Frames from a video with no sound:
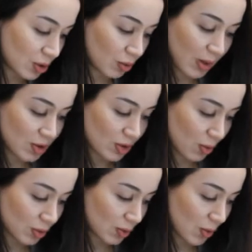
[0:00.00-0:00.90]
you mentioned
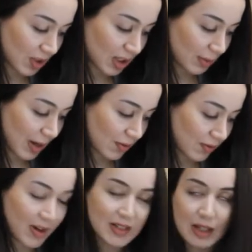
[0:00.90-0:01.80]
also talking about
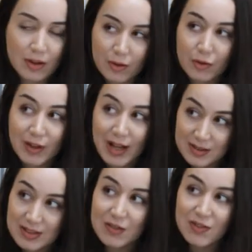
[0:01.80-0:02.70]
finding the
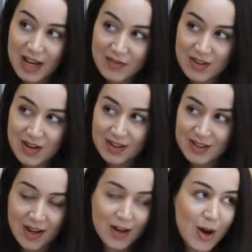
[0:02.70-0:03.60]
reality of life in
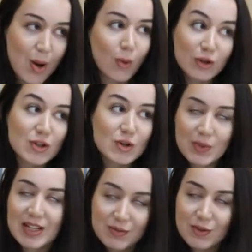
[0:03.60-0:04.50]
Artsakh. What do you
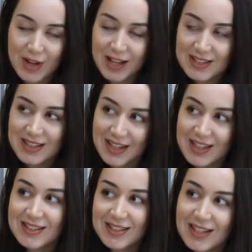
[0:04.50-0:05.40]
believe the reality
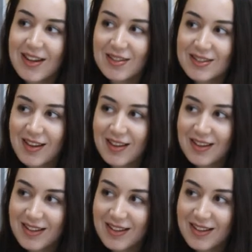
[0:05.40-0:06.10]
is in Artsakh?